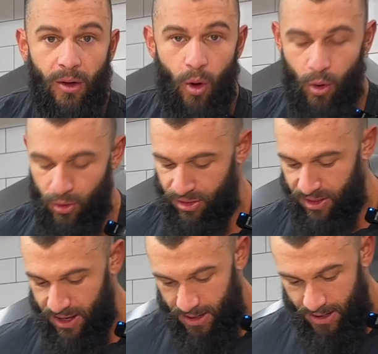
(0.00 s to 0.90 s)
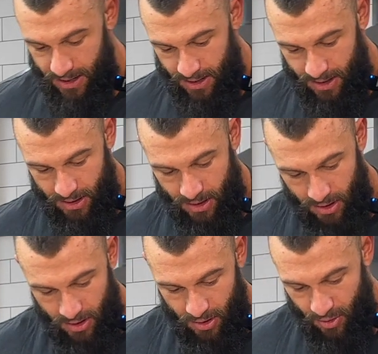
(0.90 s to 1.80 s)
all thick,
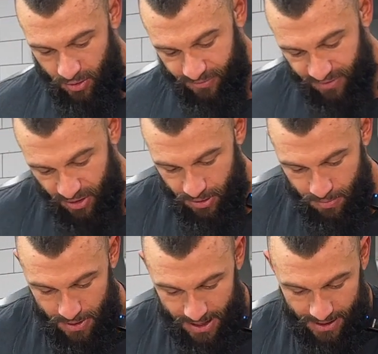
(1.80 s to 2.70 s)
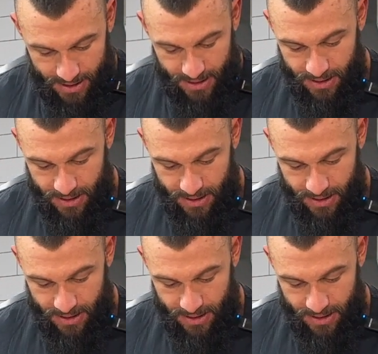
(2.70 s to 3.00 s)
all very big.